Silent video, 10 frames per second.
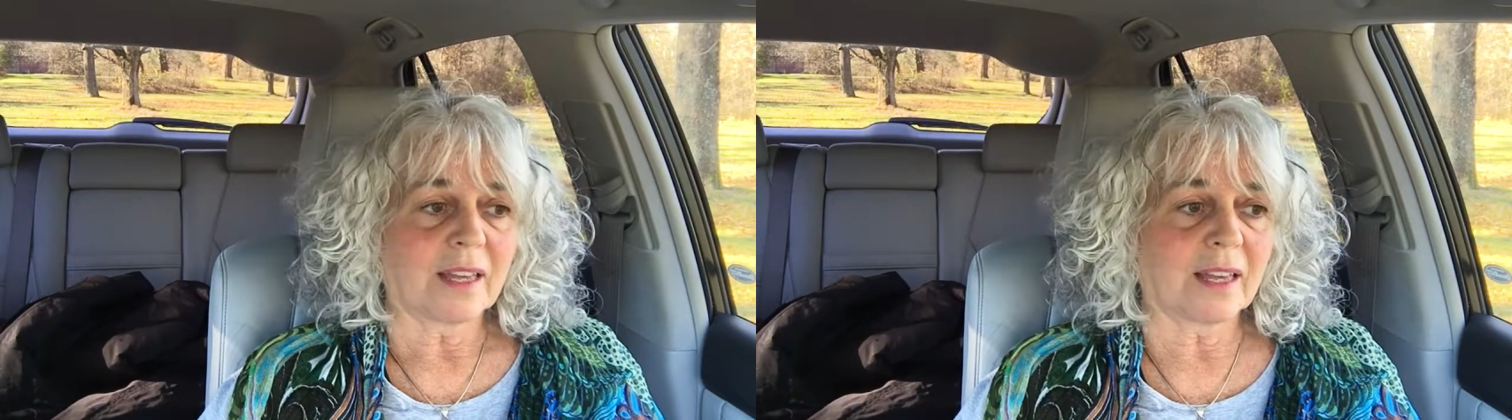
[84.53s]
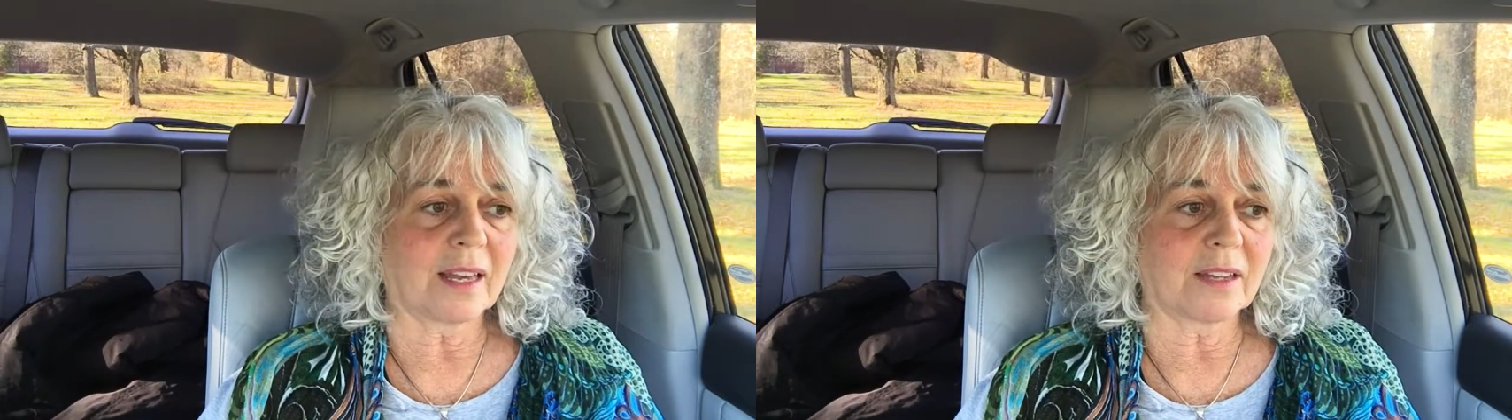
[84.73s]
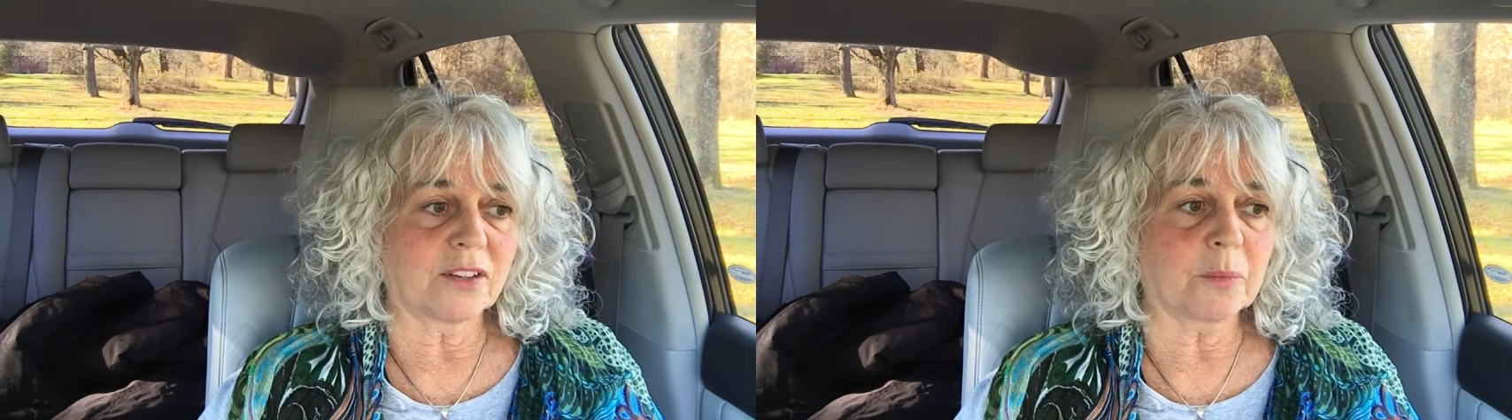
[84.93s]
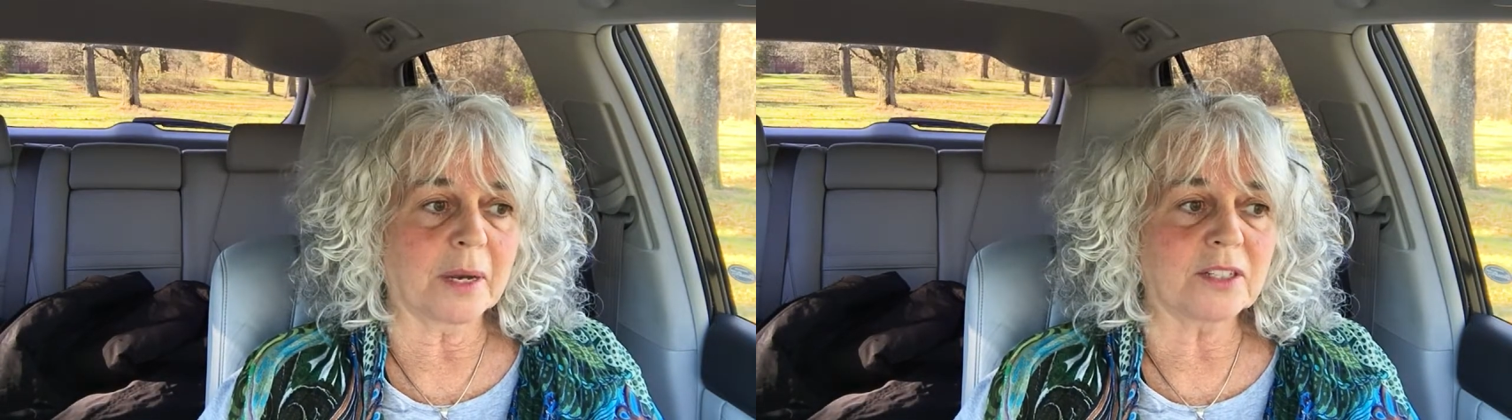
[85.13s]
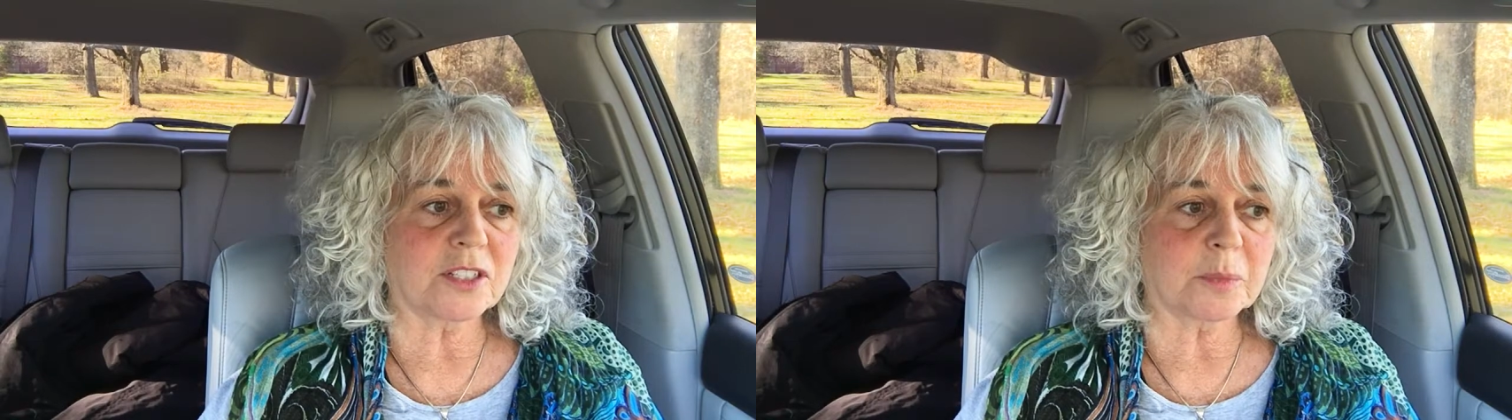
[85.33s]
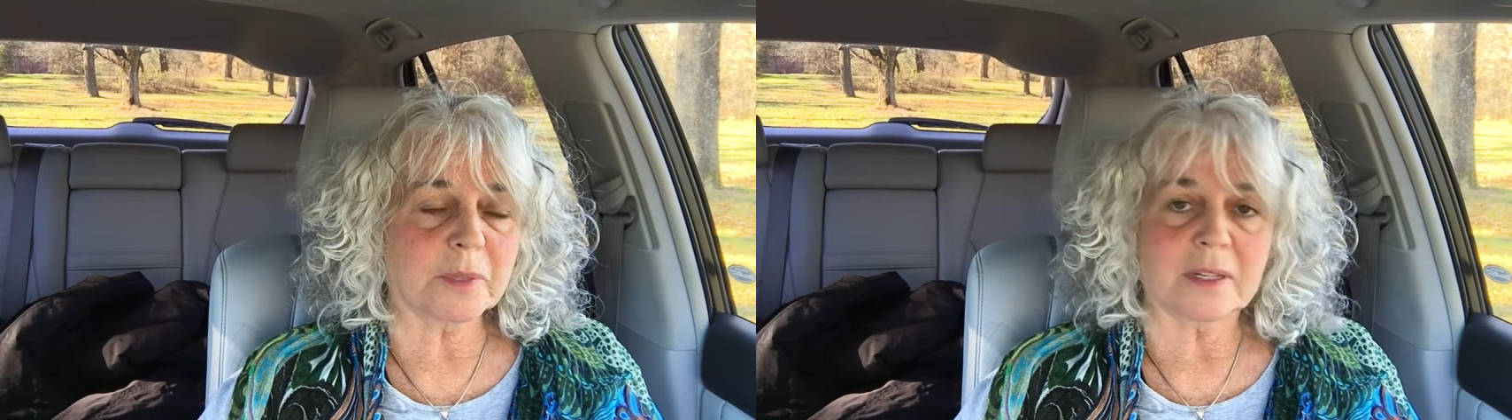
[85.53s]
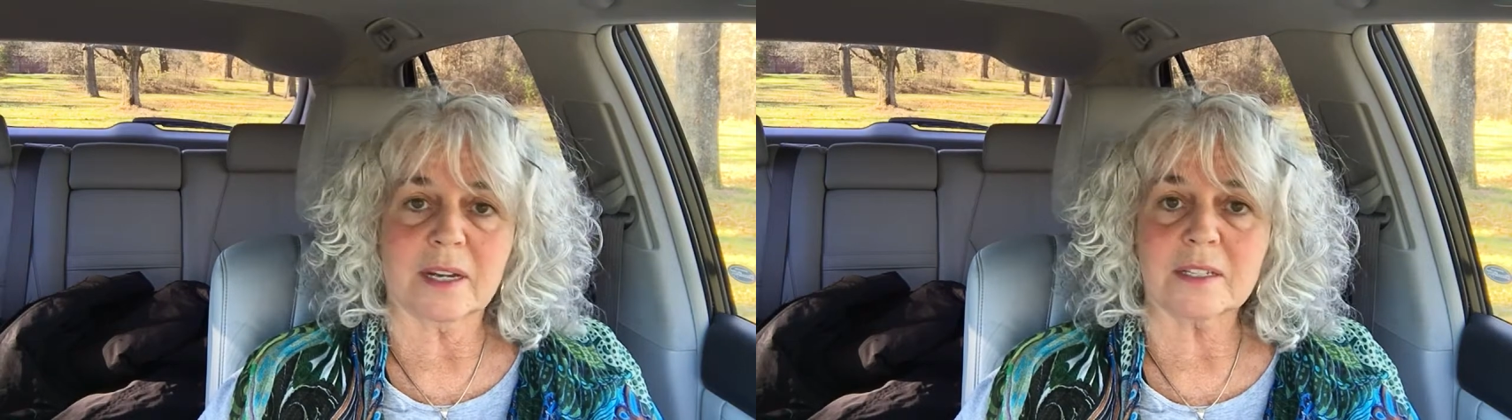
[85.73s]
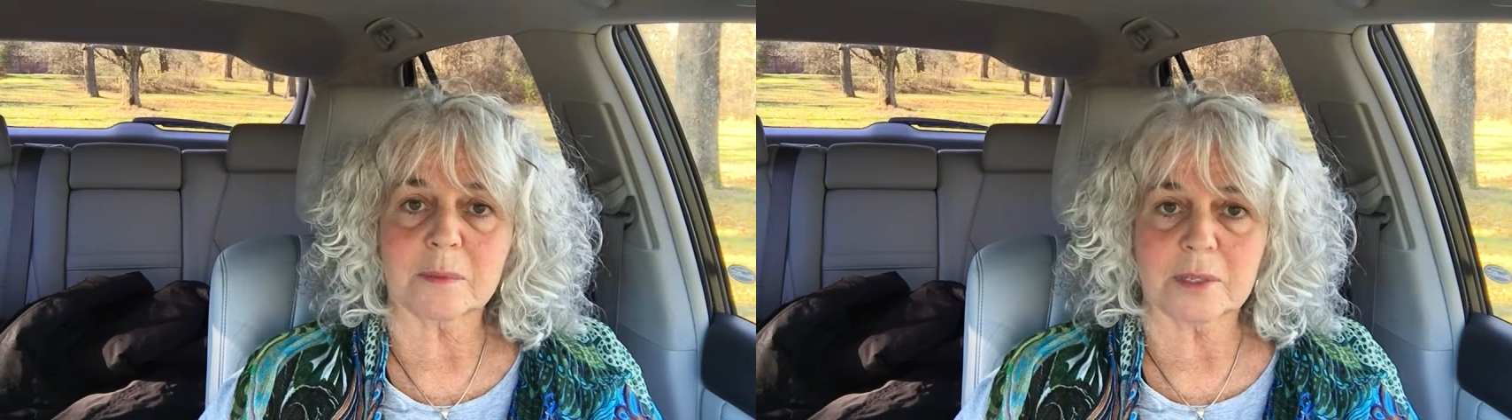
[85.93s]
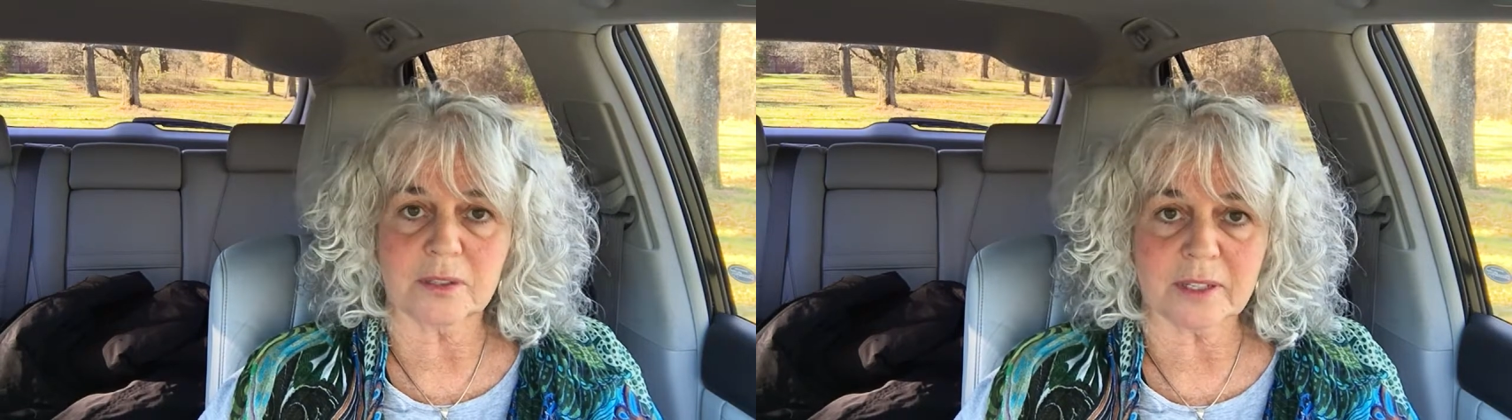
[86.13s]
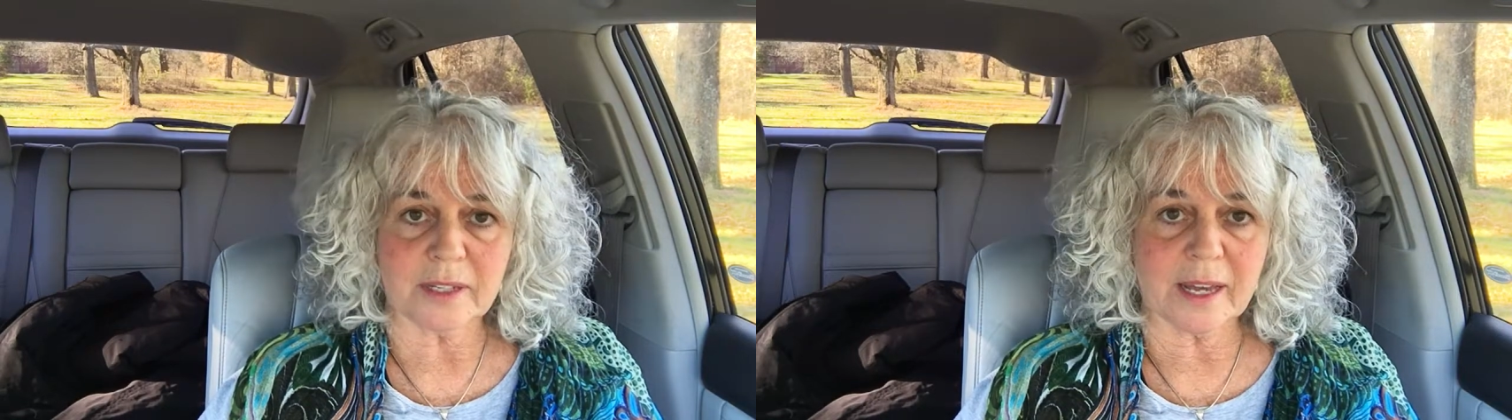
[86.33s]
and you might just be accustomed to
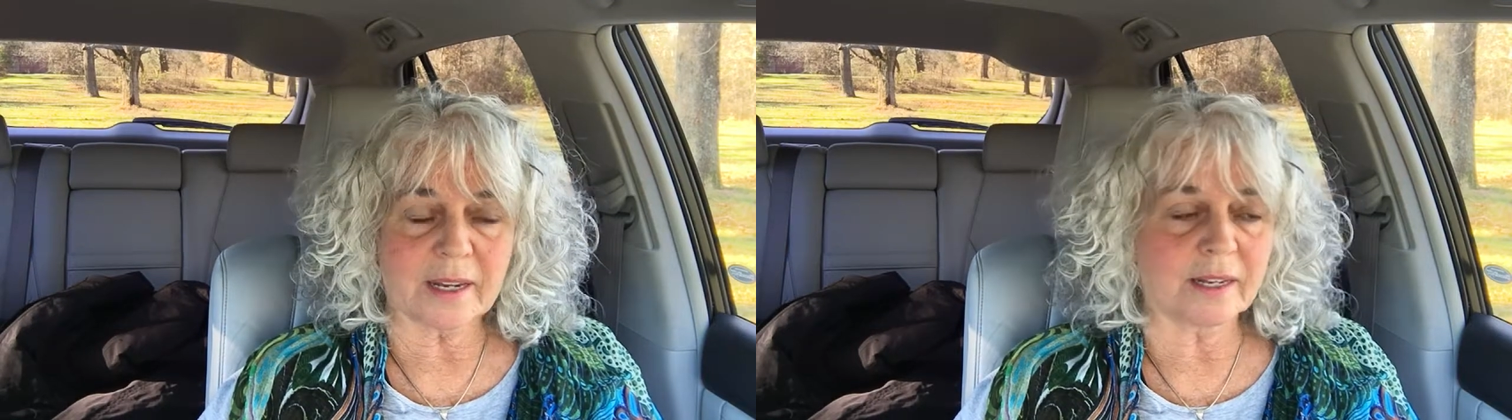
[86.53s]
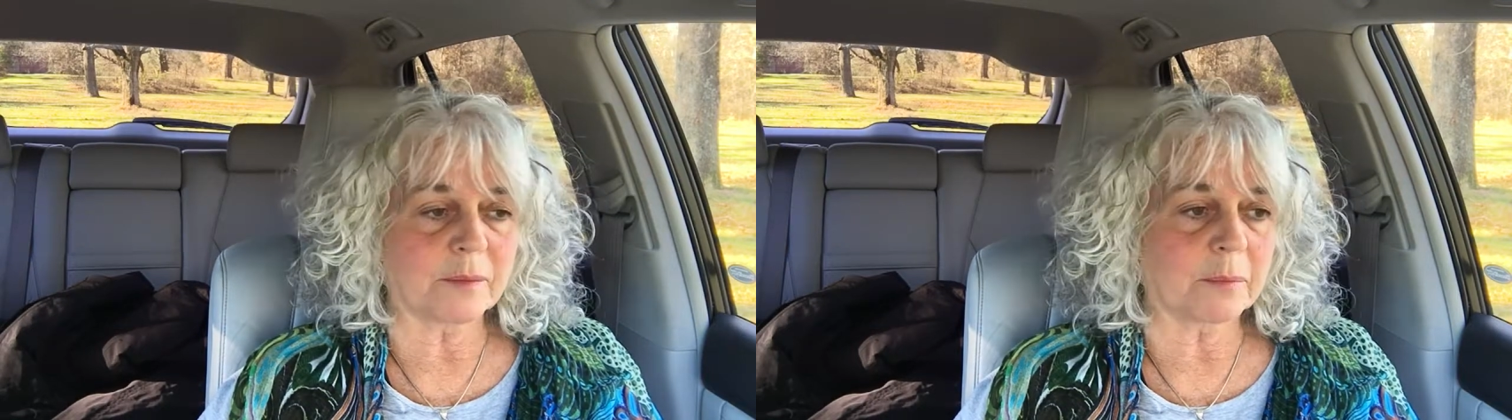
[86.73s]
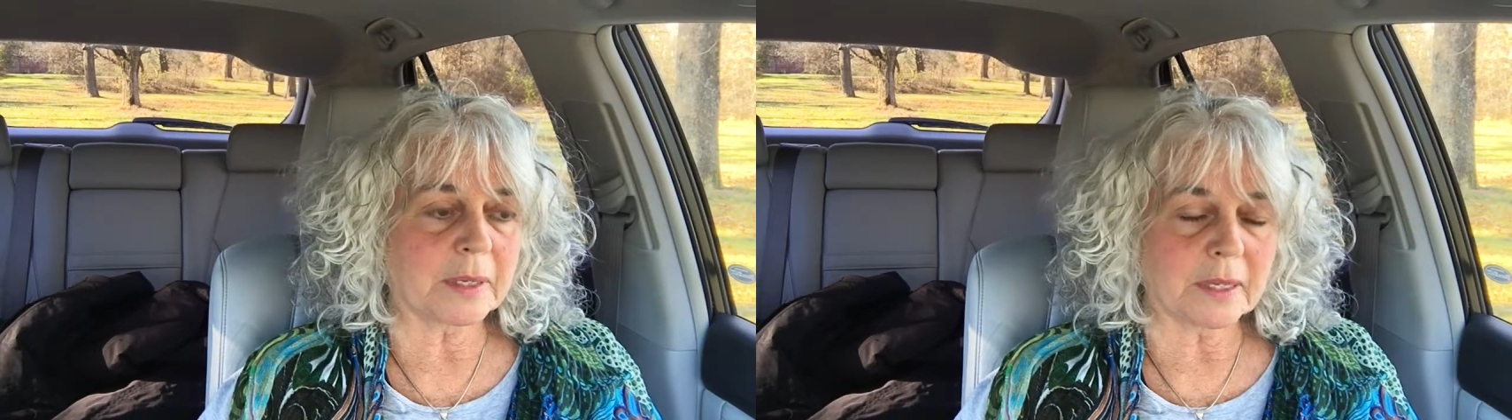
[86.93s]
looking at it and